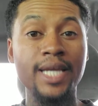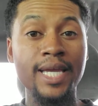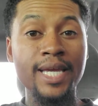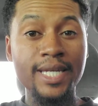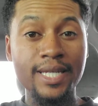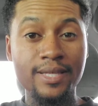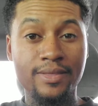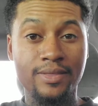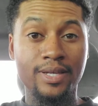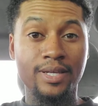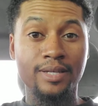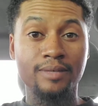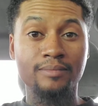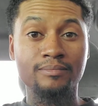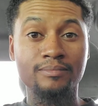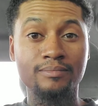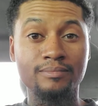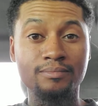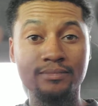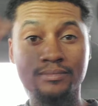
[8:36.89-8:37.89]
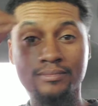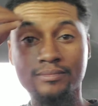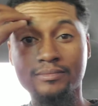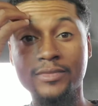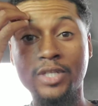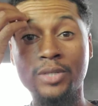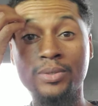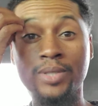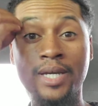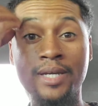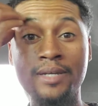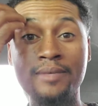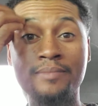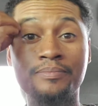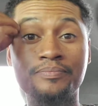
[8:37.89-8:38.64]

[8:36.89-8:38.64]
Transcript: anything. Okay?